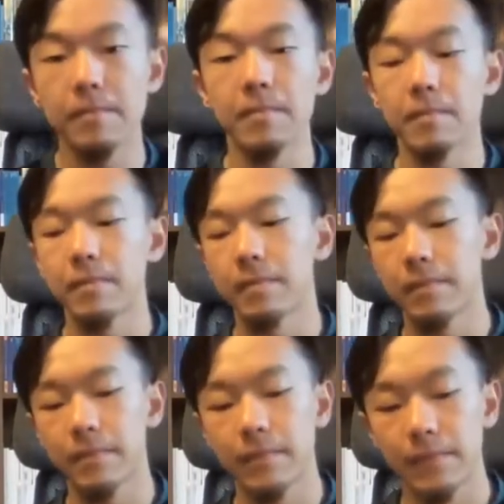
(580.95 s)

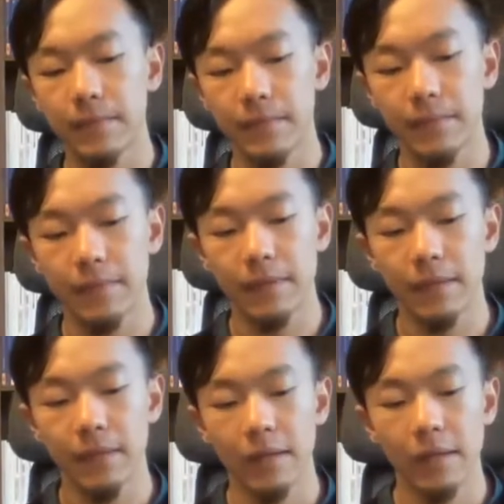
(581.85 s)

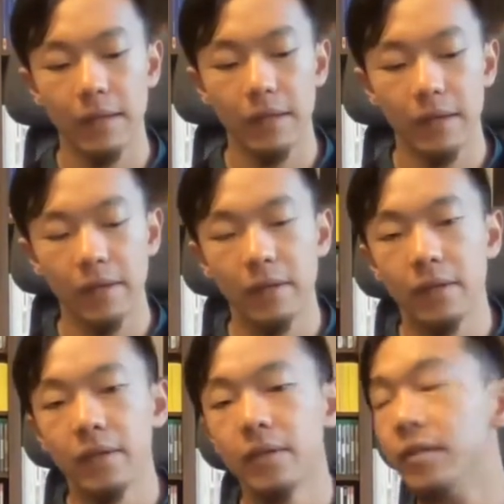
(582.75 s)

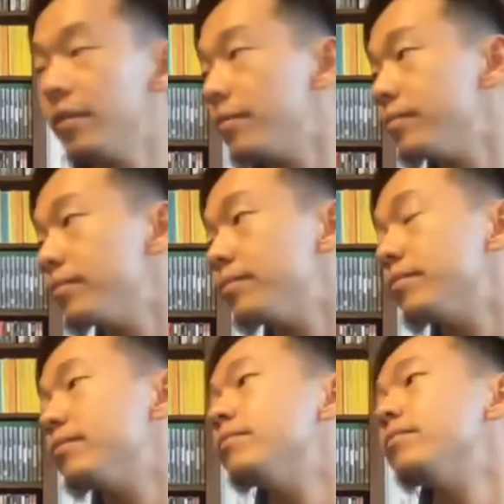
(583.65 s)

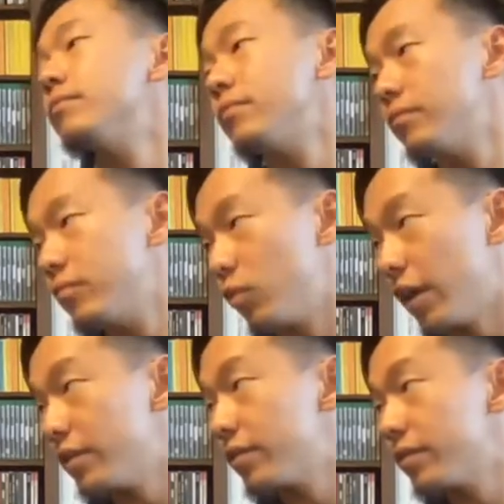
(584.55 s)

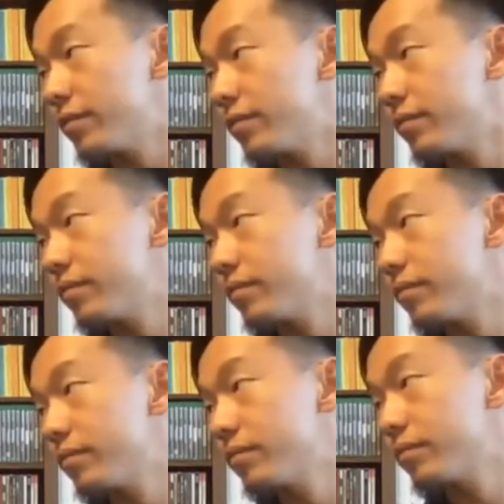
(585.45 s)

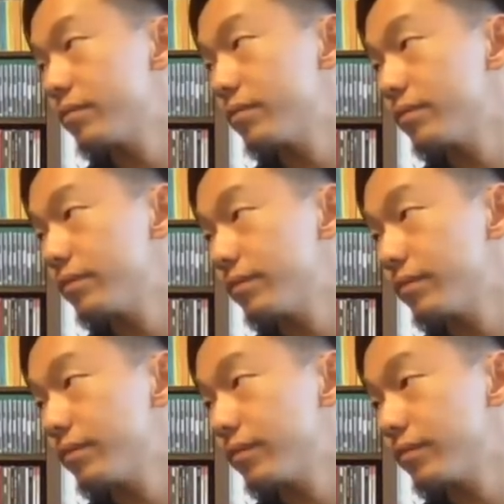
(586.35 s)

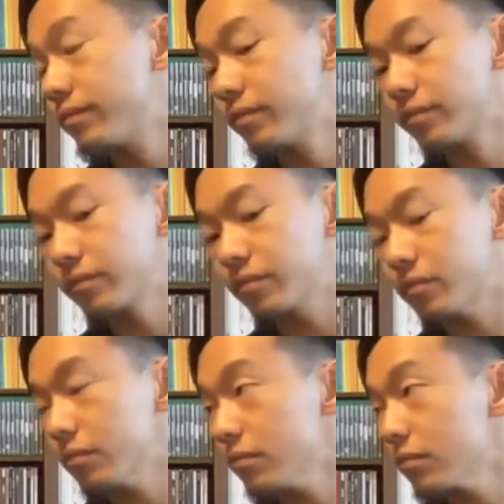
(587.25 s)

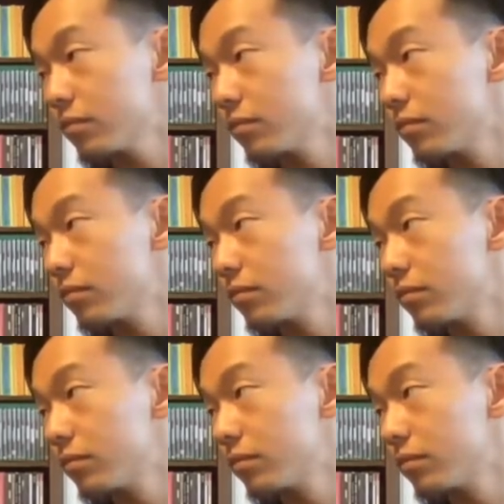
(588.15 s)
(not speaking)